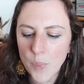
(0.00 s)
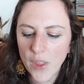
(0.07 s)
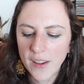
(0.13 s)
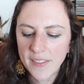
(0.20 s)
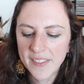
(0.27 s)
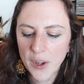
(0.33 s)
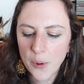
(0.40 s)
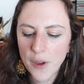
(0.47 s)

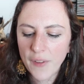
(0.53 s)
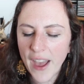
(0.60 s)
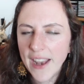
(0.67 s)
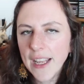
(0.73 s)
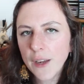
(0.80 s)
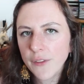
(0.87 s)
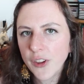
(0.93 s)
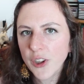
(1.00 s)
So if
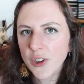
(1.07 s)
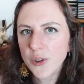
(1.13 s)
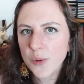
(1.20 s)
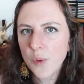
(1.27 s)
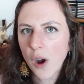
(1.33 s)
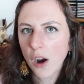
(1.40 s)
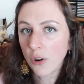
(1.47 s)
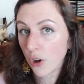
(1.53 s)
any of
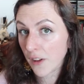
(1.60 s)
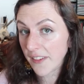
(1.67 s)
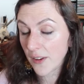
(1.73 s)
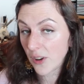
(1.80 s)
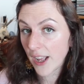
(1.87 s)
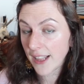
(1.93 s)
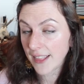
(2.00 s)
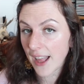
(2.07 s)
you are also
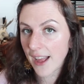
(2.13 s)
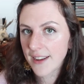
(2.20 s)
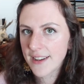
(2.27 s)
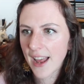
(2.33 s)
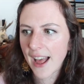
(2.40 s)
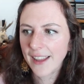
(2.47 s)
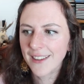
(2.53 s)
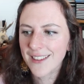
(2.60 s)
like that,
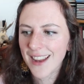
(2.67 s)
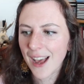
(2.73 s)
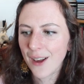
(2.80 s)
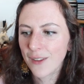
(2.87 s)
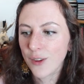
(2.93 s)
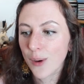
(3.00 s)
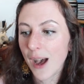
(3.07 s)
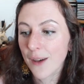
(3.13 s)
and
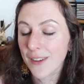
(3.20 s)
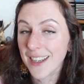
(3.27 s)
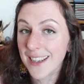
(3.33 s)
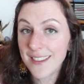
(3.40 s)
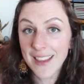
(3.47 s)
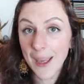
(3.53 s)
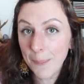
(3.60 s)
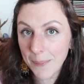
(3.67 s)
if you have any
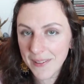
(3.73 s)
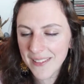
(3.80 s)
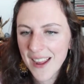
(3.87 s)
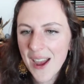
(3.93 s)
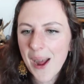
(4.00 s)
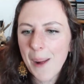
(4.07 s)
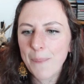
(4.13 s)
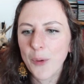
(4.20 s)
tips,
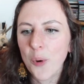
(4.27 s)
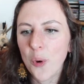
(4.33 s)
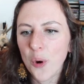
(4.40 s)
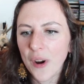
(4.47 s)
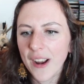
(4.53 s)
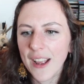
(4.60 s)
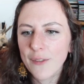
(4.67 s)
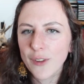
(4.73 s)

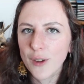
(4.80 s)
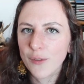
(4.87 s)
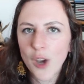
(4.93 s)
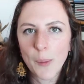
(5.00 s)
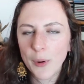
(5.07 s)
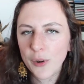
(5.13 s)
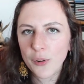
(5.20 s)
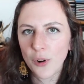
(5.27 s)
or if you've
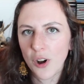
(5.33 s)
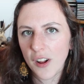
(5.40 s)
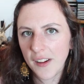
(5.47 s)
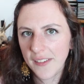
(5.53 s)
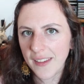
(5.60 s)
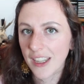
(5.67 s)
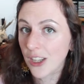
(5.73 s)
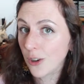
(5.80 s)
come
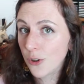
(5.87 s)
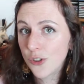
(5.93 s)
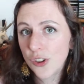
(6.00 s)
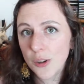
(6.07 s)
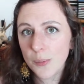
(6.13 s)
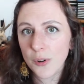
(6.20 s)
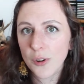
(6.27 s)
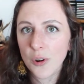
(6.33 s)
across a
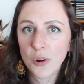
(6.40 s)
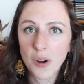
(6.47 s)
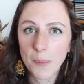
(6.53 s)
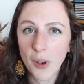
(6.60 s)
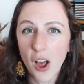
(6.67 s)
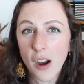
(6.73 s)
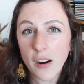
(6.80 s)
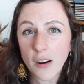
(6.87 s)
YouTuber or a
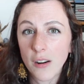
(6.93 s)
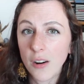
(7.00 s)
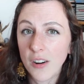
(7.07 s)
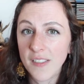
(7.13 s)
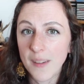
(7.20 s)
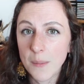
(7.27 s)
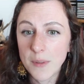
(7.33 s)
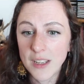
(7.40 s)
blogger or
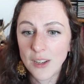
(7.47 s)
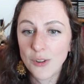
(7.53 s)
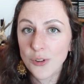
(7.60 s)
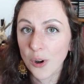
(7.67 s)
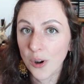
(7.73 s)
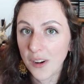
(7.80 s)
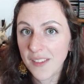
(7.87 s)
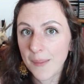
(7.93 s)
somebody who
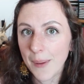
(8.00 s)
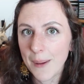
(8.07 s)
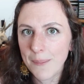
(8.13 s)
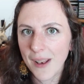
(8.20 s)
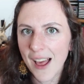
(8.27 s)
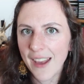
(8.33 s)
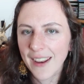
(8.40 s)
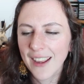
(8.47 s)
talks about
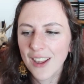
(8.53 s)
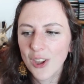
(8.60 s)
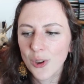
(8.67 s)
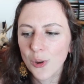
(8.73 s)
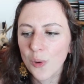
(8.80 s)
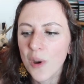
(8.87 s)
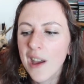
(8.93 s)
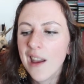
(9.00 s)
planning
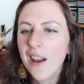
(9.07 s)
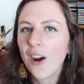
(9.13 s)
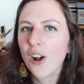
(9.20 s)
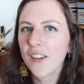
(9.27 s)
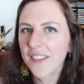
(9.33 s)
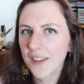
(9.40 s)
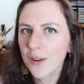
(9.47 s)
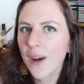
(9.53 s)
who
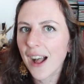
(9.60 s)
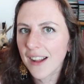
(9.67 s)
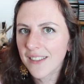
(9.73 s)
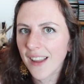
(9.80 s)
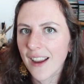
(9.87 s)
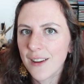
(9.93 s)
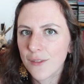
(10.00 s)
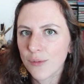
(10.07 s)
also has
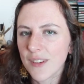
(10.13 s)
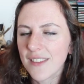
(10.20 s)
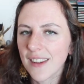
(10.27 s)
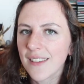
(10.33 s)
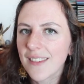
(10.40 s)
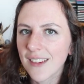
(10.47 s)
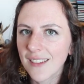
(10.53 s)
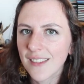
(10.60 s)
kind of
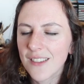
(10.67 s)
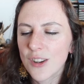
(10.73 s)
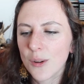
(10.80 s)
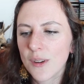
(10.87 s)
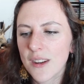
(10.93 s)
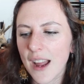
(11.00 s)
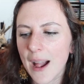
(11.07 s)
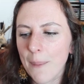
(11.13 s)
resistance to
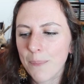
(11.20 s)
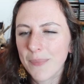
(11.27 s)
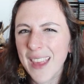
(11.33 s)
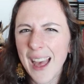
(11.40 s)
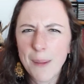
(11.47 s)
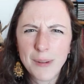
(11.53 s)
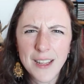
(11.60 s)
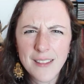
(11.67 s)
it,
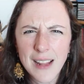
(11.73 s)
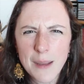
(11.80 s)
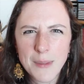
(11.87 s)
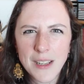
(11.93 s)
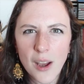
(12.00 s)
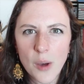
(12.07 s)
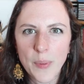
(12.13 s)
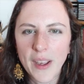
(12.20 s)
yeah, please let me
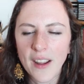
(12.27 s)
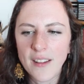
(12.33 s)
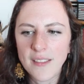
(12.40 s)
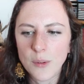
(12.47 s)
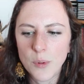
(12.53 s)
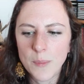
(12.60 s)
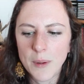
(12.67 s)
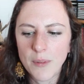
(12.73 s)
know, because
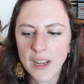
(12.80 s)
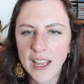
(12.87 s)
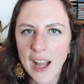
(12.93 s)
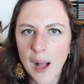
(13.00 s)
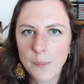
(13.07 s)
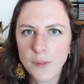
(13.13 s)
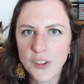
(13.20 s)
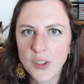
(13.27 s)
it would be really
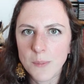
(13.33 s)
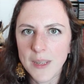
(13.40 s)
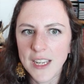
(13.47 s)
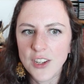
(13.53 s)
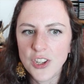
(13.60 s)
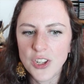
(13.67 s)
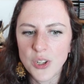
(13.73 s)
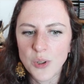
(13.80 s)
helpful to
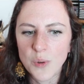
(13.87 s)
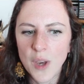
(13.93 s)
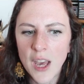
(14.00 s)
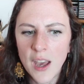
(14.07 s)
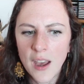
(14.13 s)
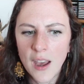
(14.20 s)
me to